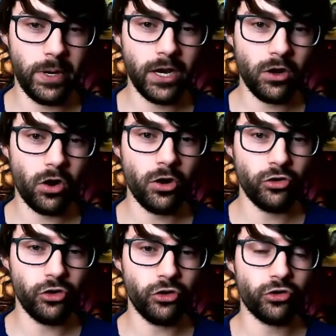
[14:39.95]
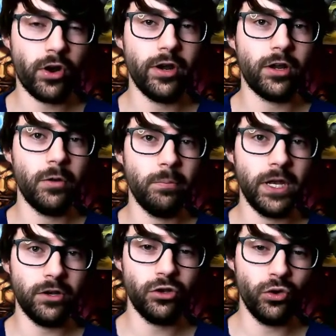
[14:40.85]
cards that you're trying to
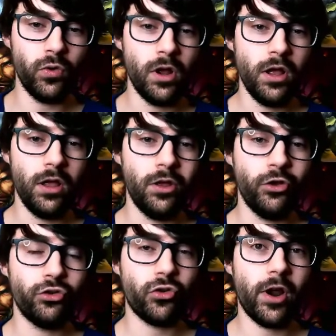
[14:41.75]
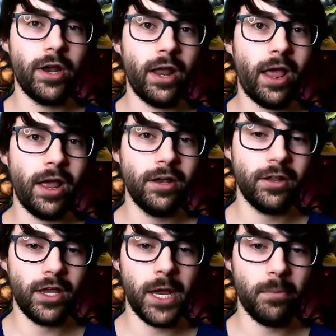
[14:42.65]
commit to try and end the
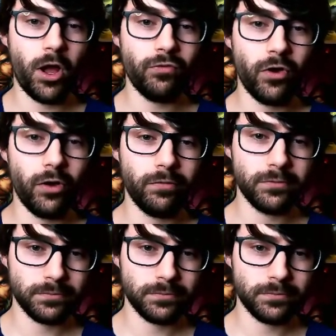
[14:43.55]
game off of.